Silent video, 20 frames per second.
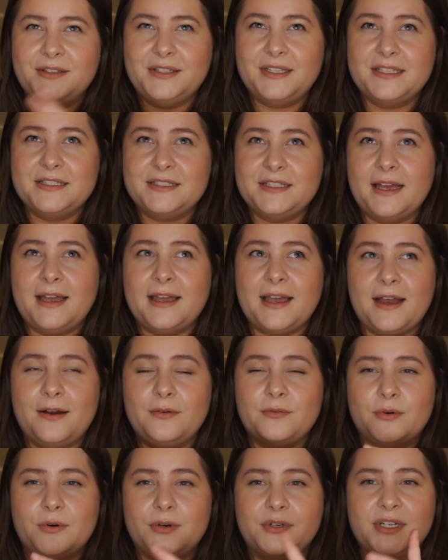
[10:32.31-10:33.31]
these, I
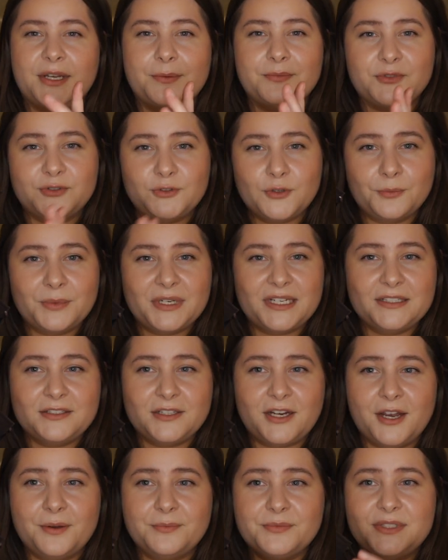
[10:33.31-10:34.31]
have worn them so many
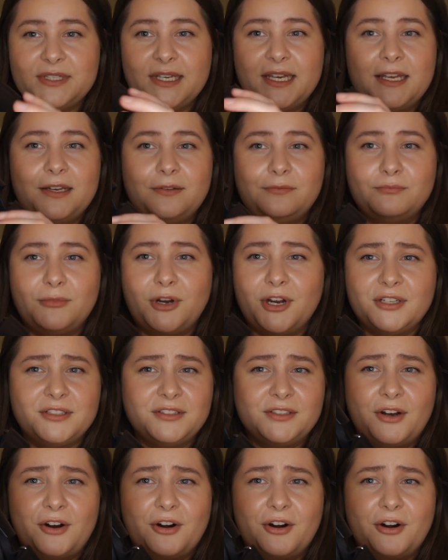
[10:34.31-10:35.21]
times and mine